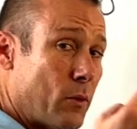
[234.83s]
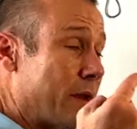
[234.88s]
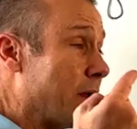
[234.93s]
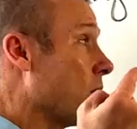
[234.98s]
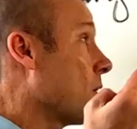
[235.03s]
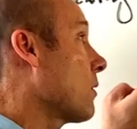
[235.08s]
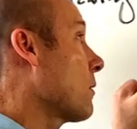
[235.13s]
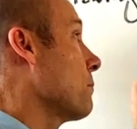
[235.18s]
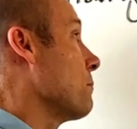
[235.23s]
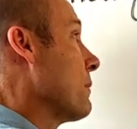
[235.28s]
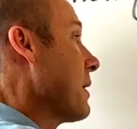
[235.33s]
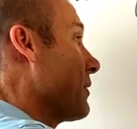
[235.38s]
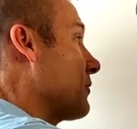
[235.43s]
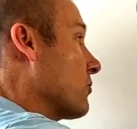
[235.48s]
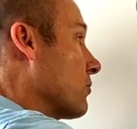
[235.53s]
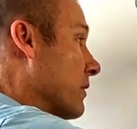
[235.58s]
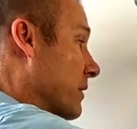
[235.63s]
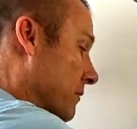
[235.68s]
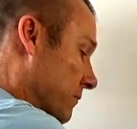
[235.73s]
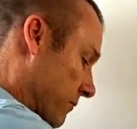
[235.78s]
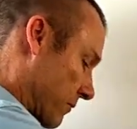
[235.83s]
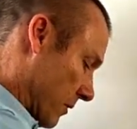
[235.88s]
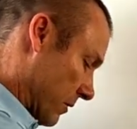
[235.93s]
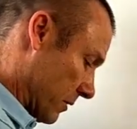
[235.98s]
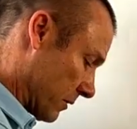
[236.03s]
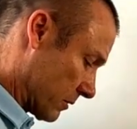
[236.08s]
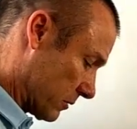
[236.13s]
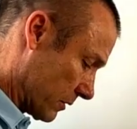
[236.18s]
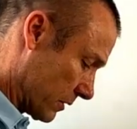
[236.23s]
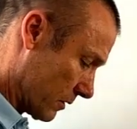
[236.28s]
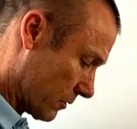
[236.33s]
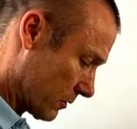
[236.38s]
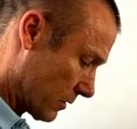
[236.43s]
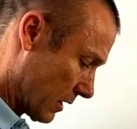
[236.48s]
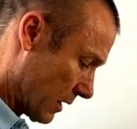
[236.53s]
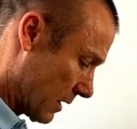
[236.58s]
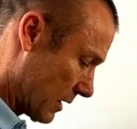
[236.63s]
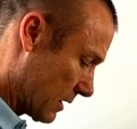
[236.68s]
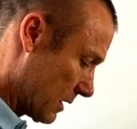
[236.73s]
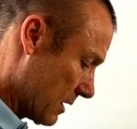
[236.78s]
we are measuring vertically,
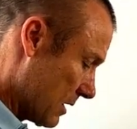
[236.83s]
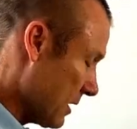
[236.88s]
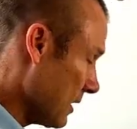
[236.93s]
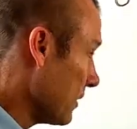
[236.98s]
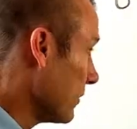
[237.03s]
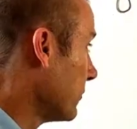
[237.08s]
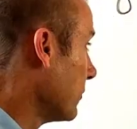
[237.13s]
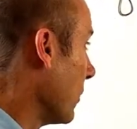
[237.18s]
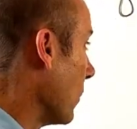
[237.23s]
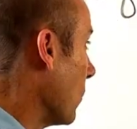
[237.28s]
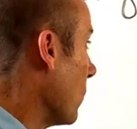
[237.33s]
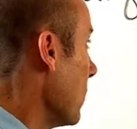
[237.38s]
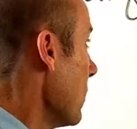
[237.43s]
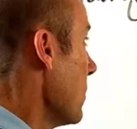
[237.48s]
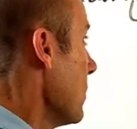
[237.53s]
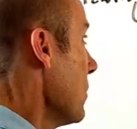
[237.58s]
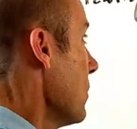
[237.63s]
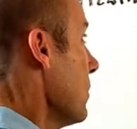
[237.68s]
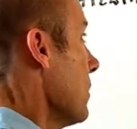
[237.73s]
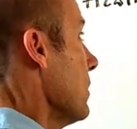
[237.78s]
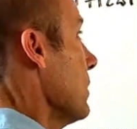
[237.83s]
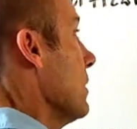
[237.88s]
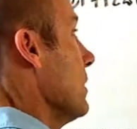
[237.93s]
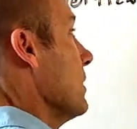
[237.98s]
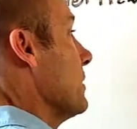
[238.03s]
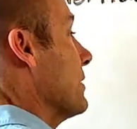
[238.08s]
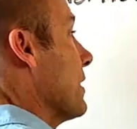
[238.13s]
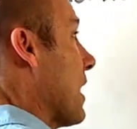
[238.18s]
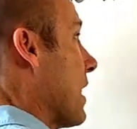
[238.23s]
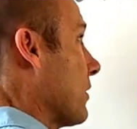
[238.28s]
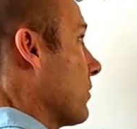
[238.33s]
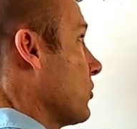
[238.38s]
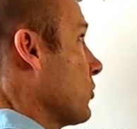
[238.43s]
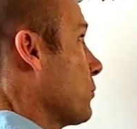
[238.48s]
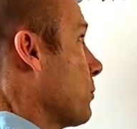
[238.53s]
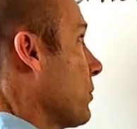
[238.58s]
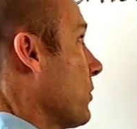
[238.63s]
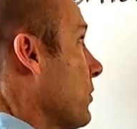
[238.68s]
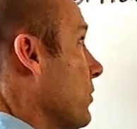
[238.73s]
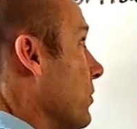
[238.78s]
okay? So Dollars
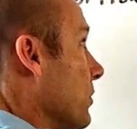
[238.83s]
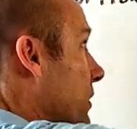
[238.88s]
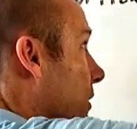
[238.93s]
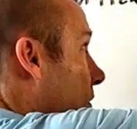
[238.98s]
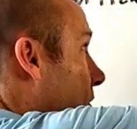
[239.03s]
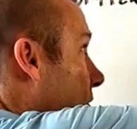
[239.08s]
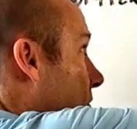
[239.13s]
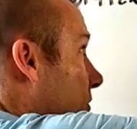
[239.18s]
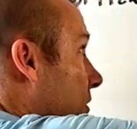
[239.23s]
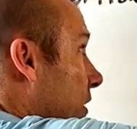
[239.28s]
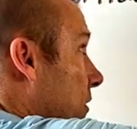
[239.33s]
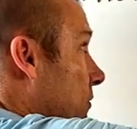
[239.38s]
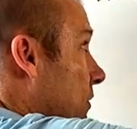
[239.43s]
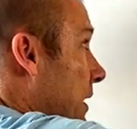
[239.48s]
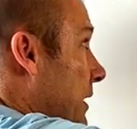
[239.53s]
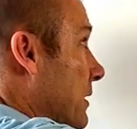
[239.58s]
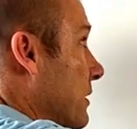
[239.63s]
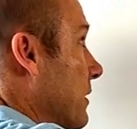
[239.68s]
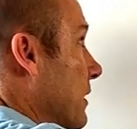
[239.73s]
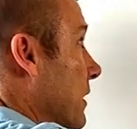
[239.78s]
per unit, you can see it right